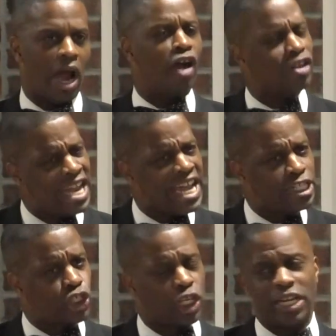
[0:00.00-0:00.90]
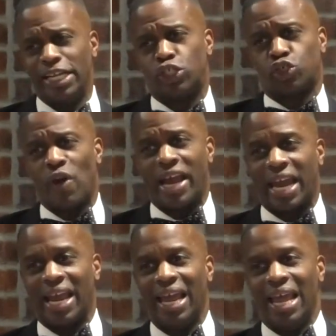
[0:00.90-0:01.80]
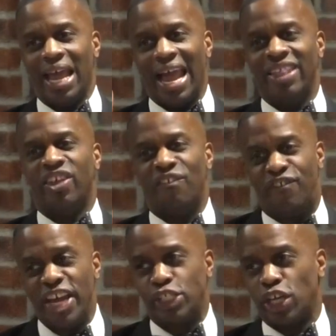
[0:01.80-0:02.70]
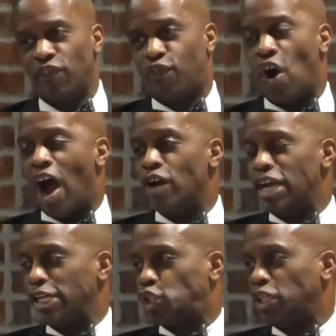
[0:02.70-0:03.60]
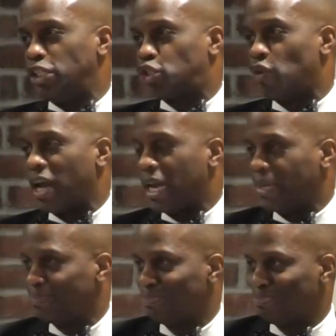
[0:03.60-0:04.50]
Our nation is shrinking, and the vision for our nation is shrinking.